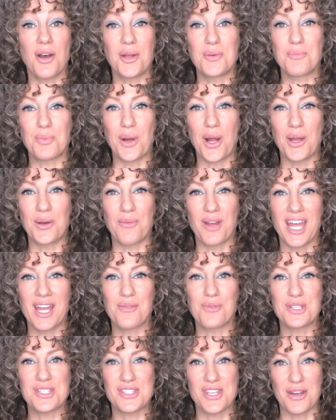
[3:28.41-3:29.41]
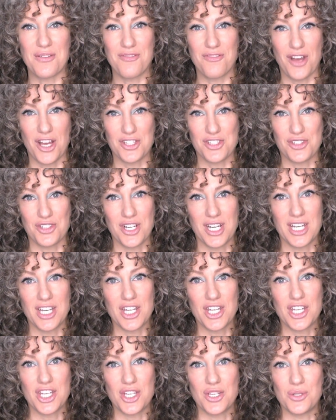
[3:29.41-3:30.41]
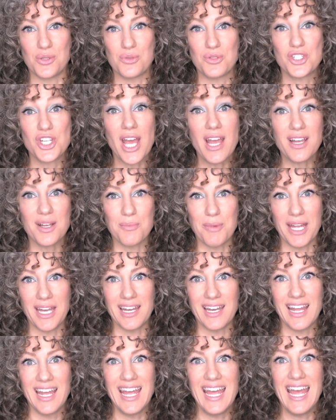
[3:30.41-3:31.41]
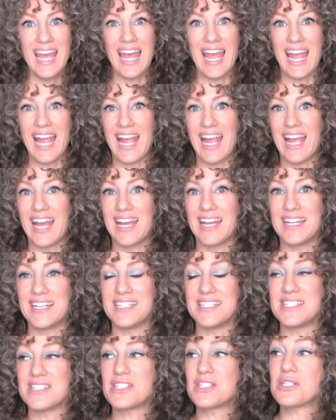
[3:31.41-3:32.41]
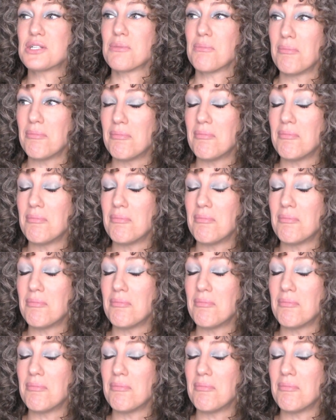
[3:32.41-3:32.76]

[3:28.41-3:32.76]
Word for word: on Broadway with Sutton Foster and Hugh Jackman, and